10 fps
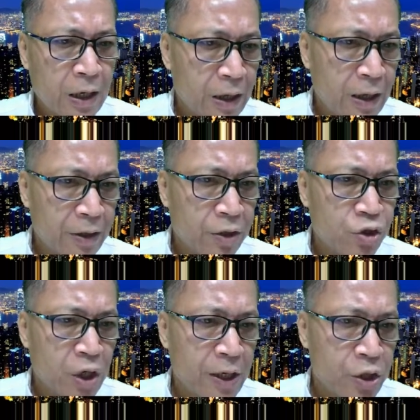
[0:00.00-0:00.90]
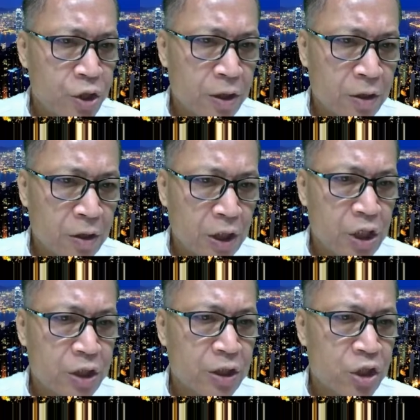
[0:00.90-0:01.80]
And the drainage, the
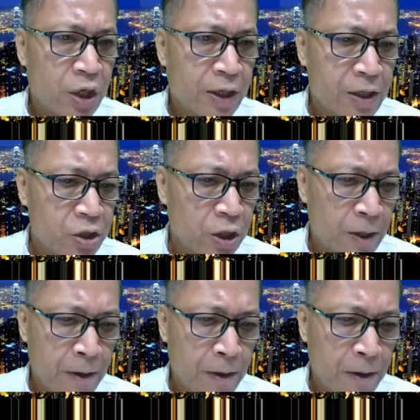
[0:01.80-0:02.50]
kitchen drainage,